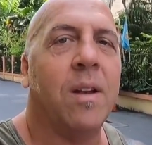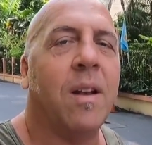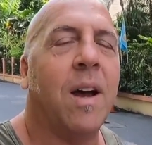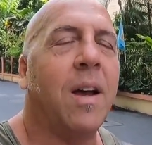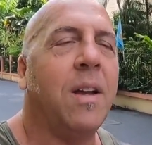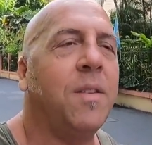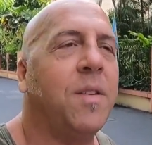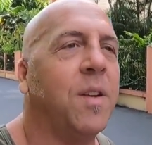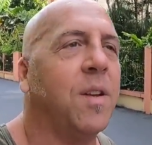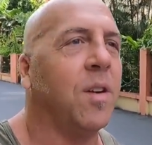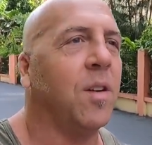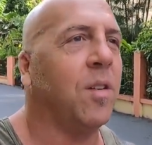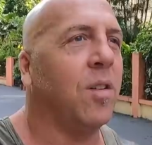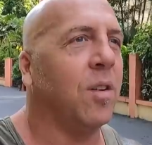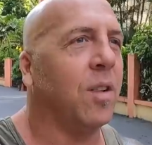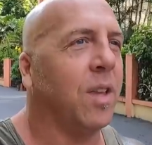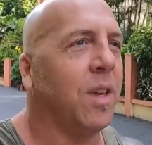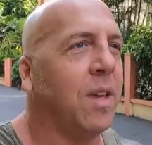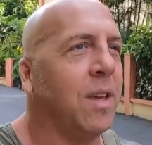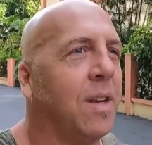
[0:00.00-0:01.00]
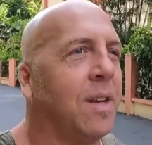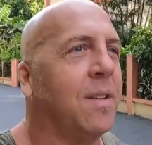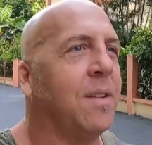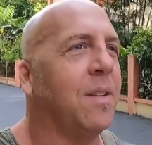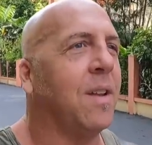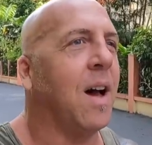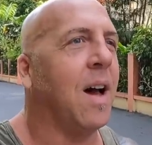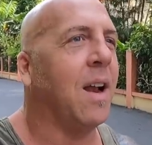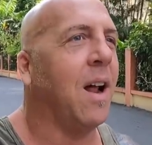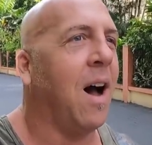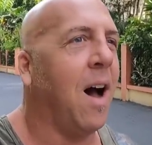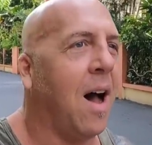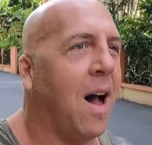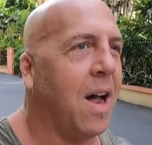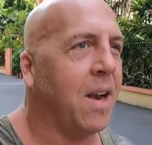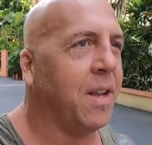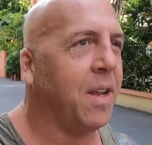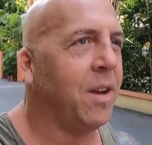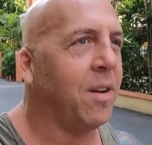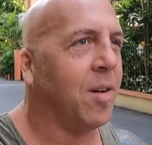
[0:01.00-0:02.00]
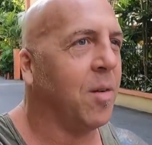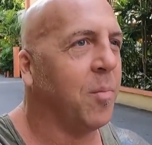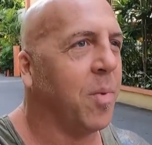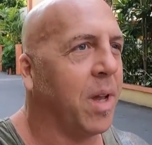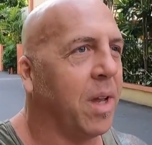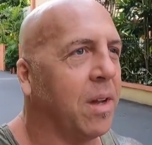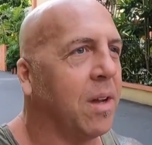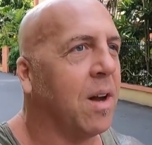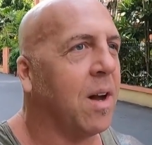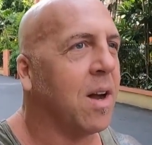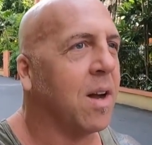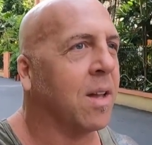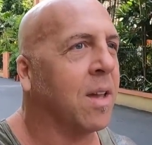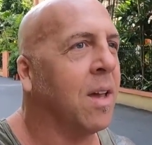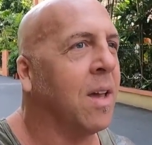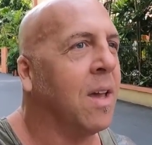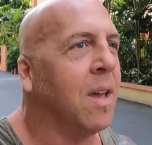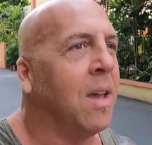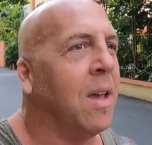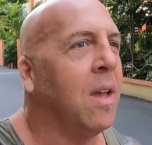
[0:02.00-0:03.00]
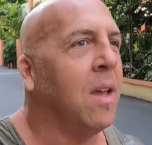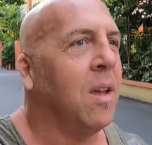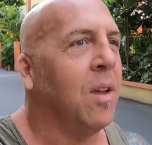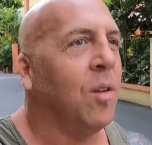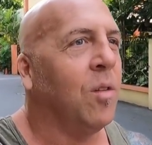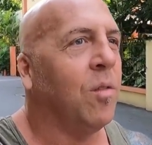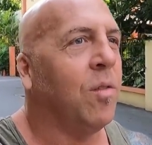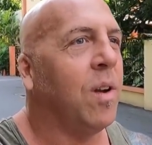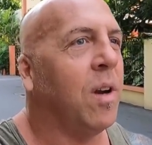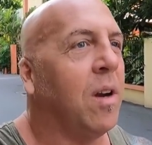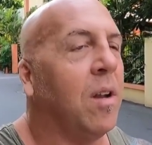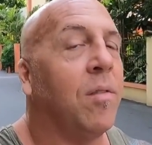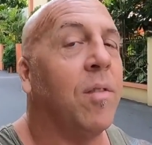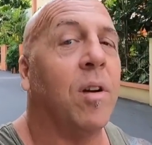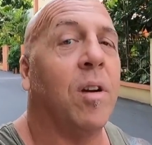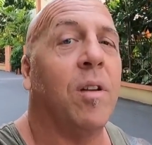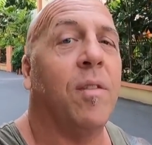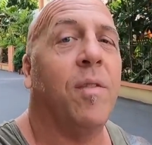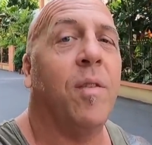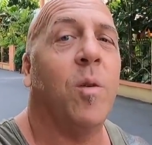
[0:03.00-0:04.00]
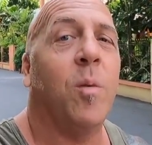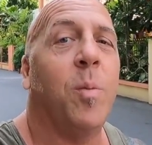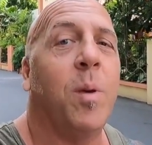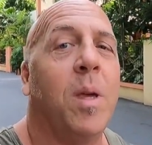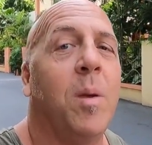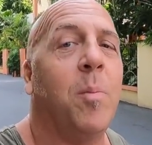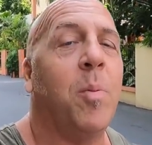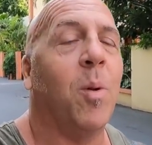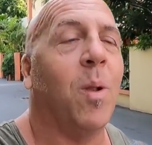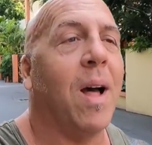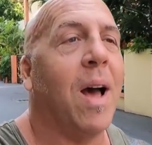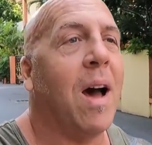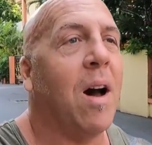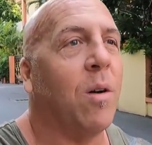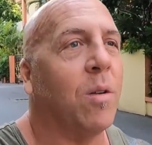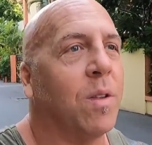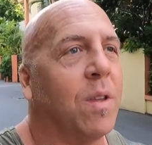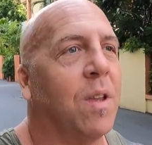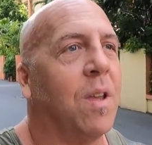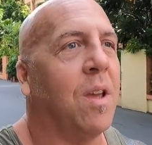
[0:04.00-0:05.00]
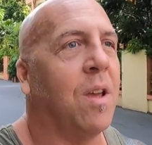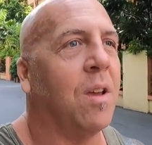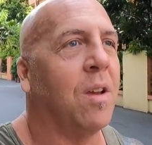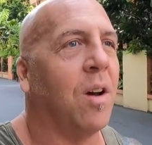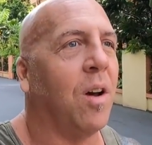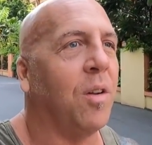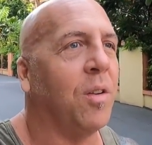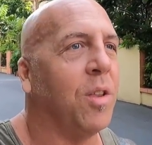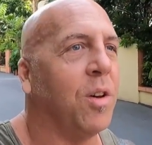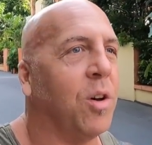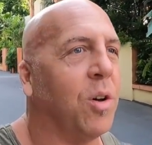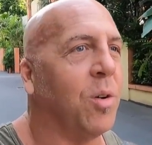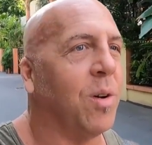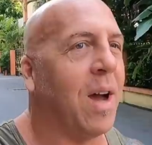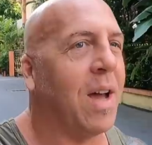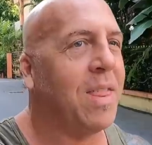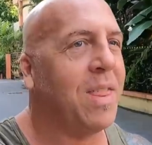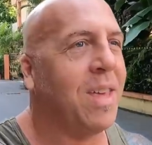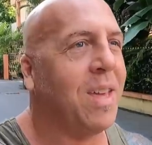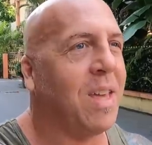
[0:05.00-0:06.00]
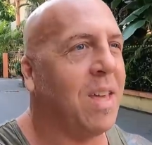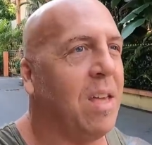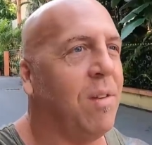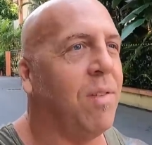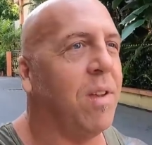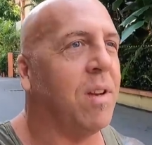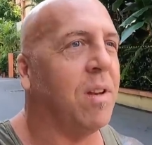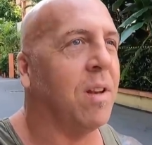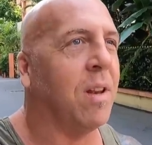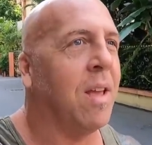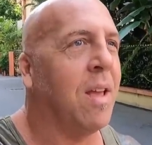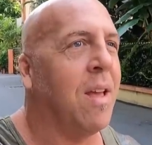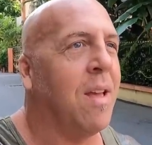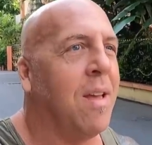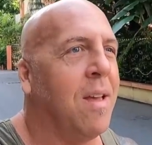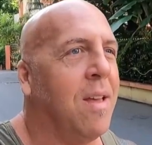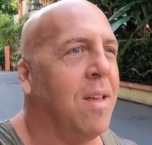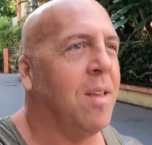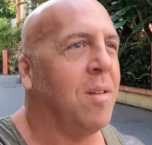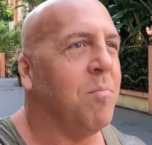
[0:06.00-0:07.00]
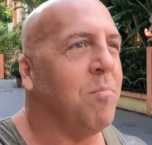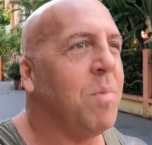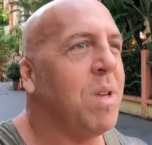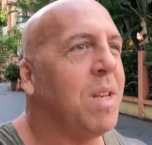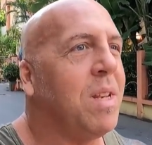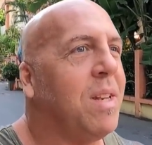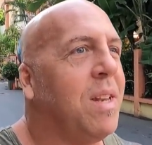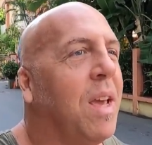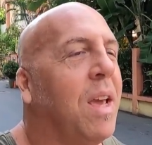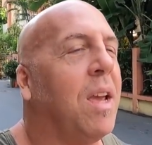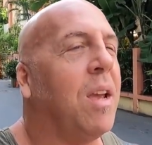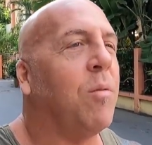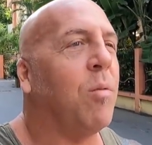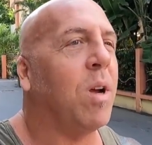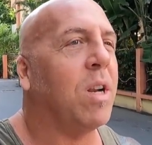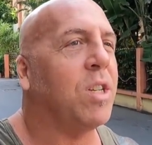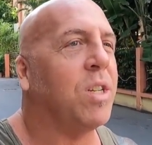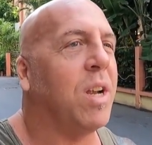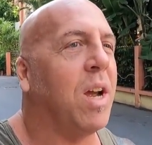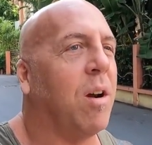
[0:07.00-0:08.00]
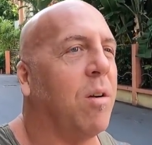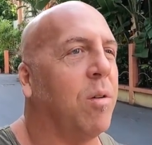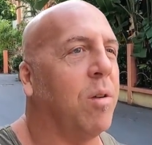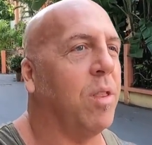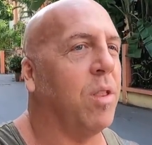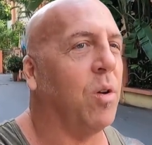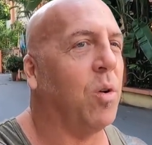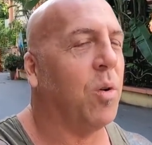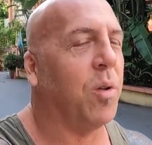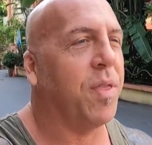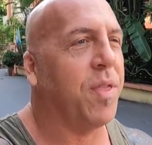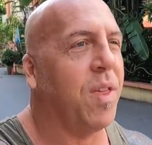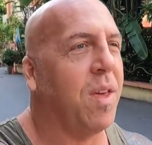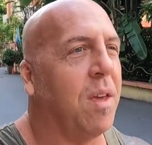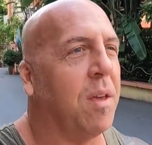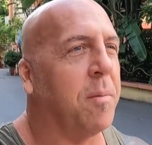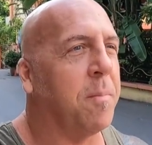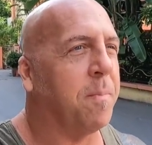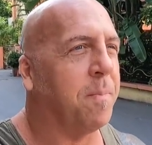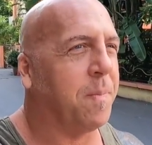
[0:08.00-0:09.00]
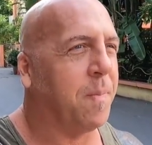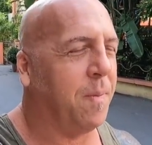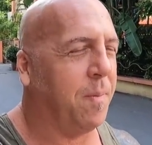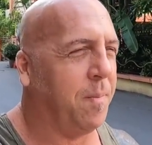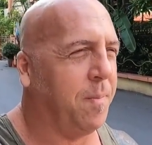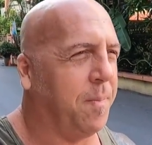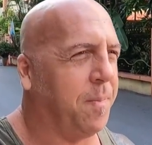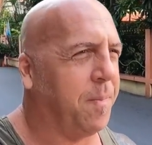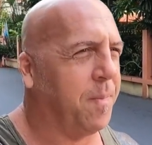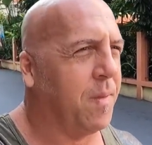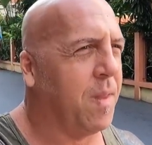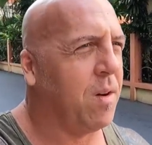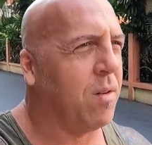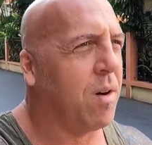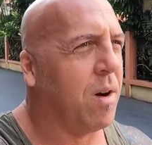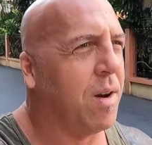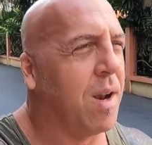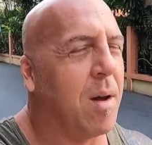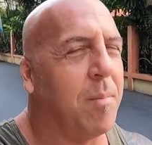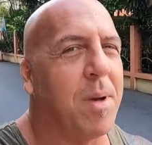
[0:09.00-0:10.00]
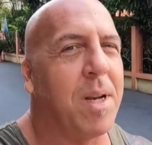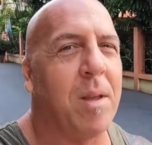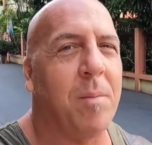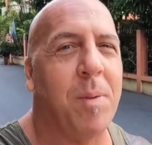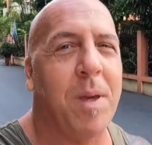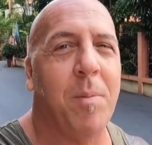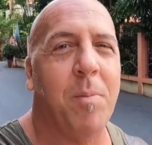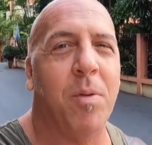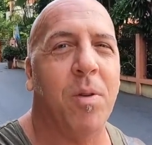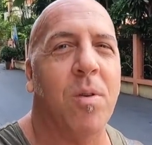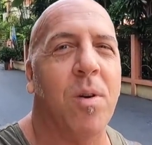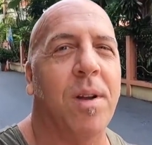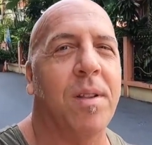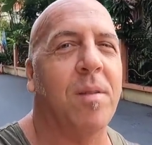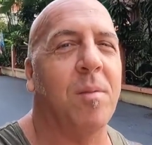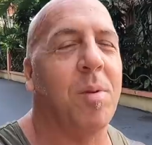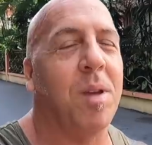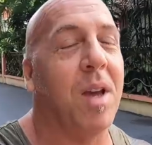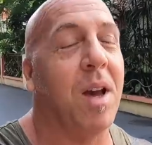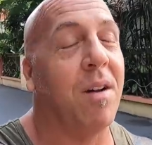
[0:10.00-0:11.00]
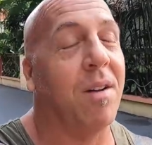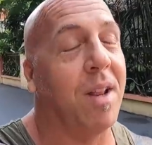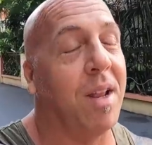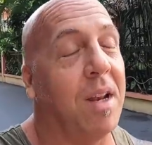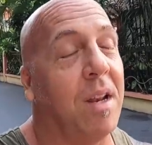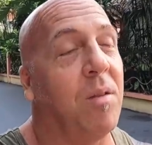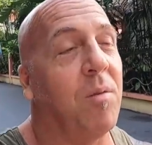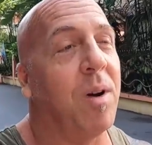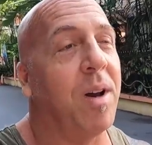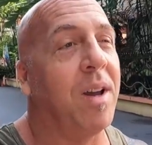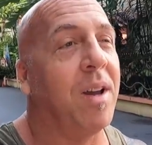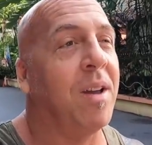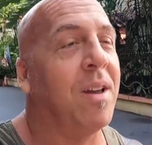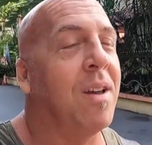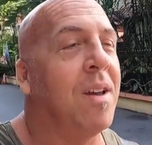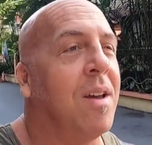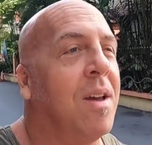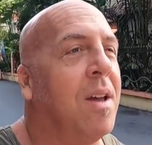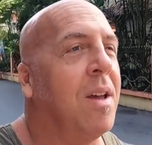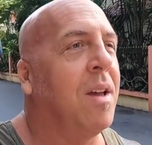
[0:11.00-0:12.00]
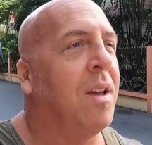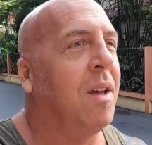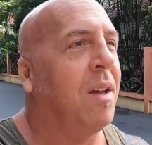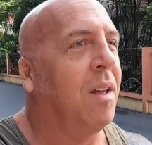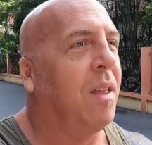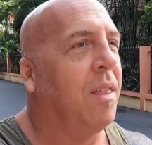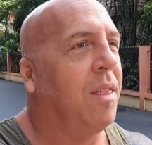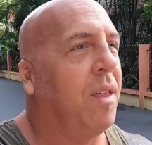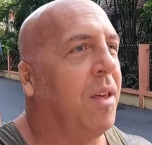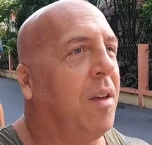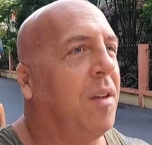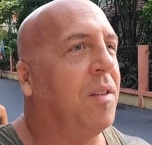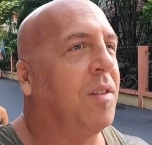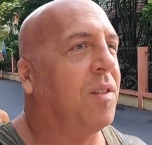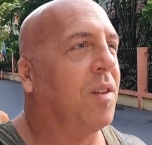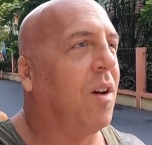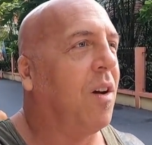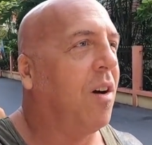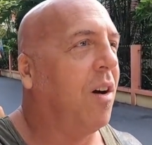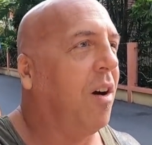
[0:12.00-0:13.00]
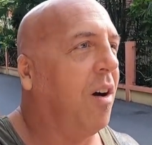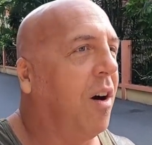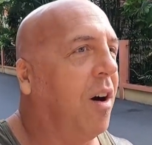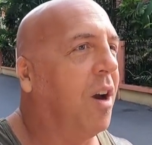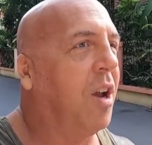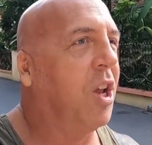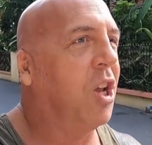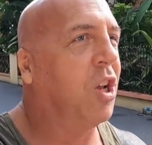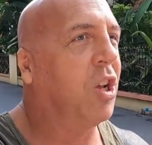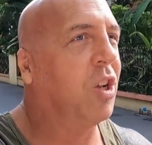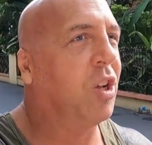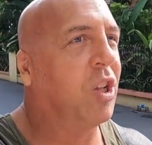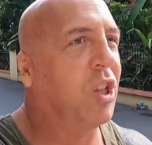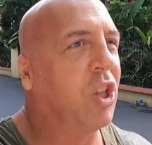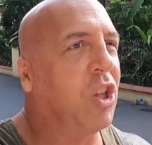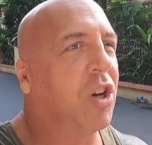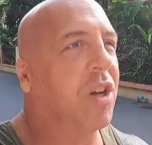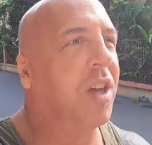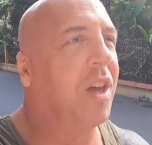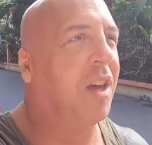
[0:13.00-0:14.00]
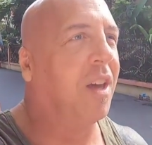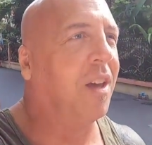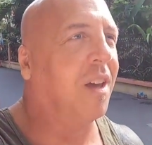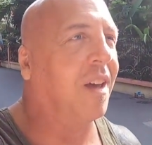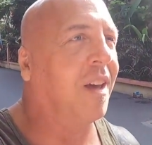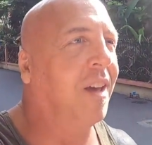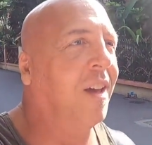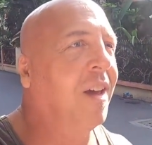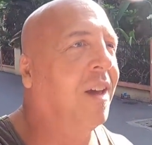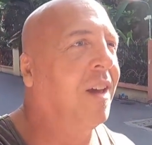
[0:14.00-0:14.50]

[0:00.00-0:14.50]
Nice and early. It is not hot here in Bangkok. Very, very few people out. Although I think even midday, rush hour, the whole thing, there are not many people going to be out anyway. Things are looking